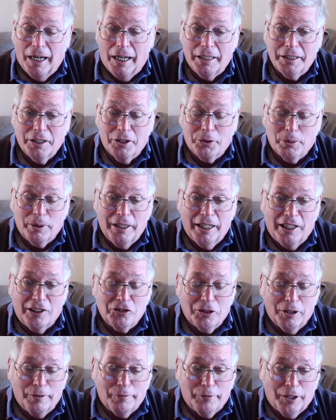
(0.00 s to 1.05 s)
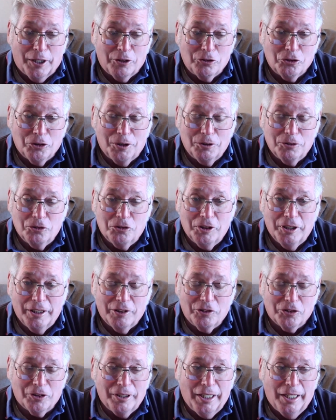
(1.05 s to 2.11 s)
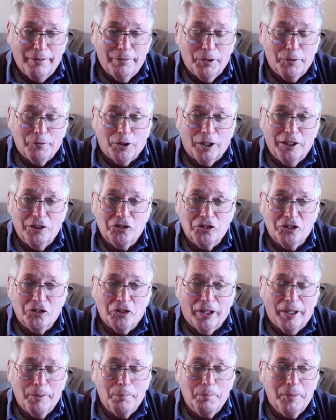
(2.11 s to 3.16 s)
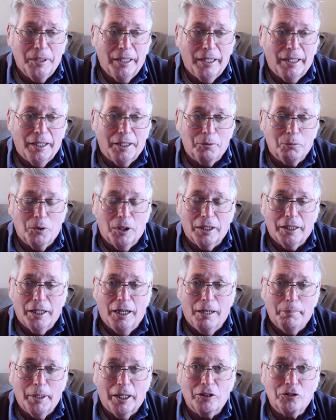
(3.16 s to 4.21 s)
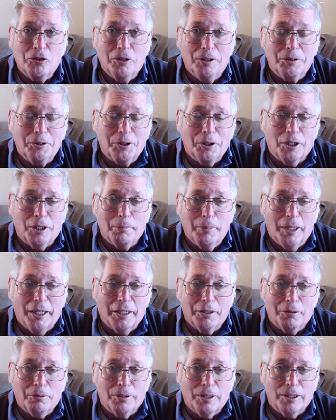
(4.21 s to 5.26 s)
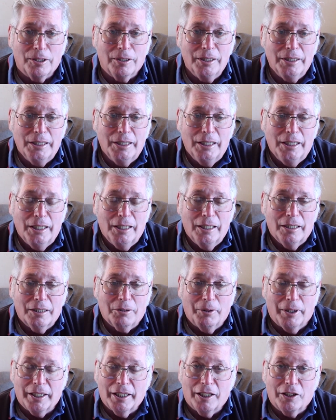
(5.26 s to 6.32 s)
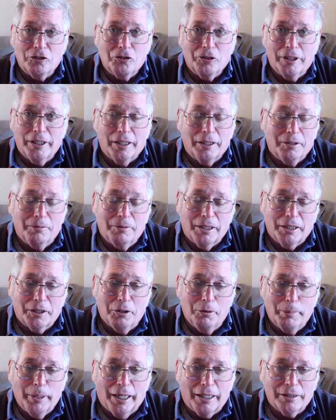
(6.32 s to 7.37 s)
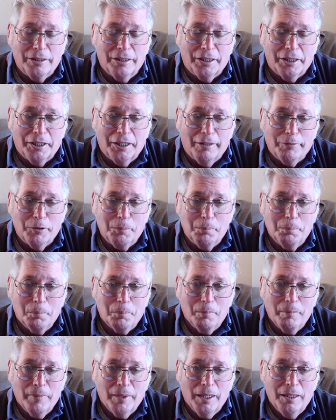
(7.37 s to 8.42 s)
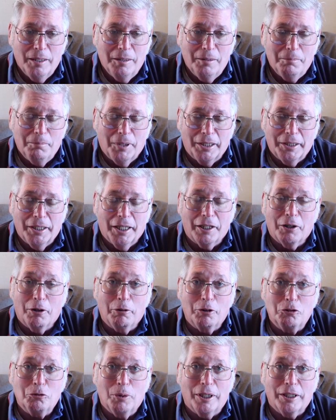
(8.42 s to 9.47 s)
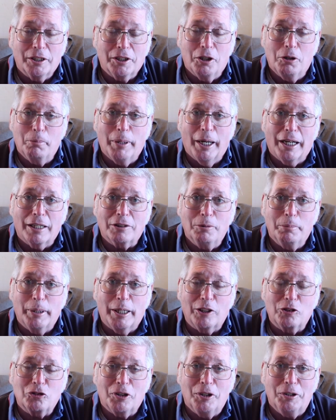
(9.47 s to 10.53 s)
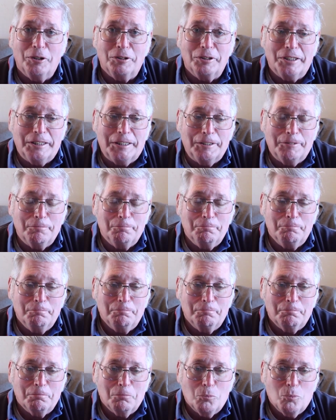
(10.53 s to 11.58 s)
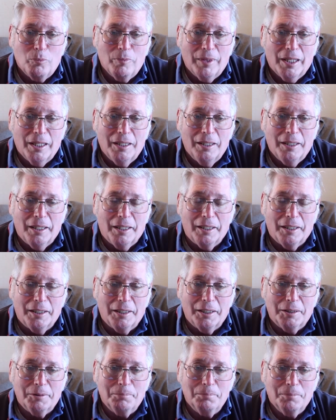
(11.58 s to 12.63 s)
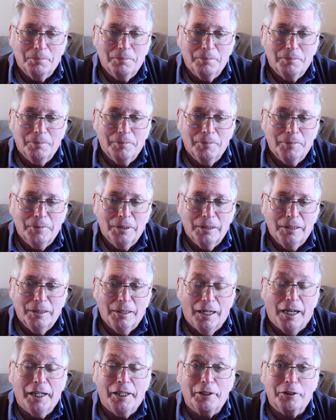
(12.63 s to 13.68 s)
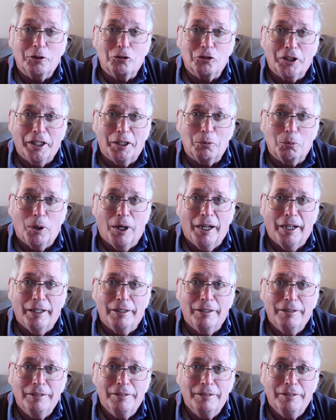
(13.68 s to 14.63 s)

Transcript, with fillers: I did 3 hostile fire zones, as the Navy phrases them, and 1 combat zone during my career. Quite honestly, I don't want to go back to any of them. My dad always wanted to go back to Bastogne. I understand why.